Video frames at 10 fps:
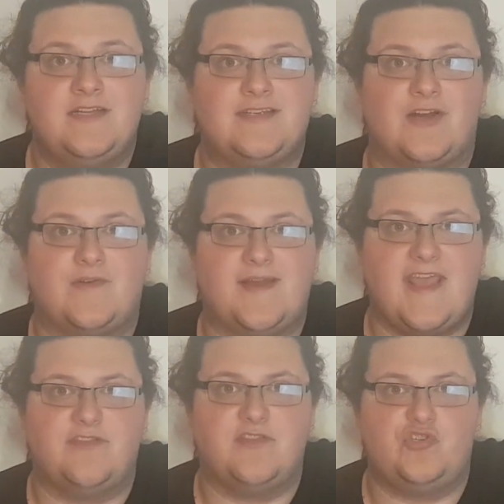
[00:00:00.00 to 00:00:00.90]
to
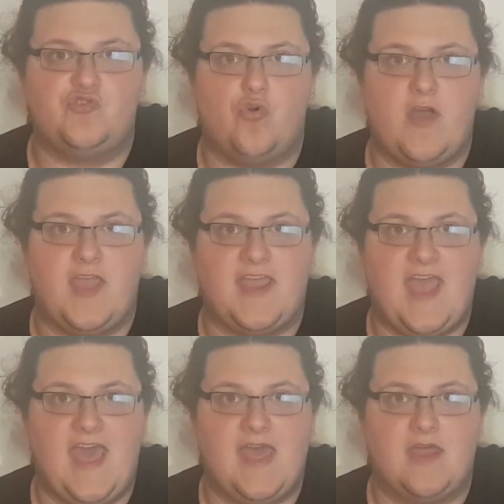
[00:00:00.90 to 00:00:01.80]
create the
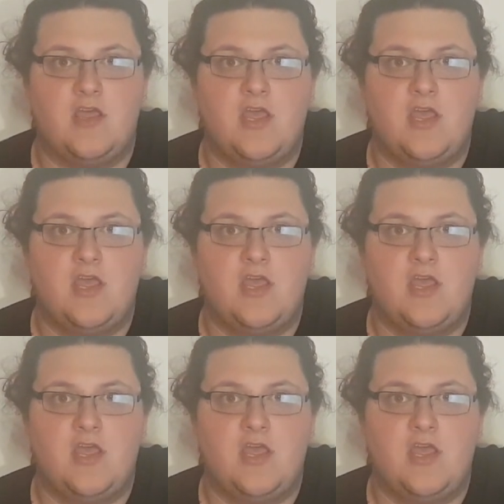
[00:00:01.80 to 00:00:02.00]
Joy-Can.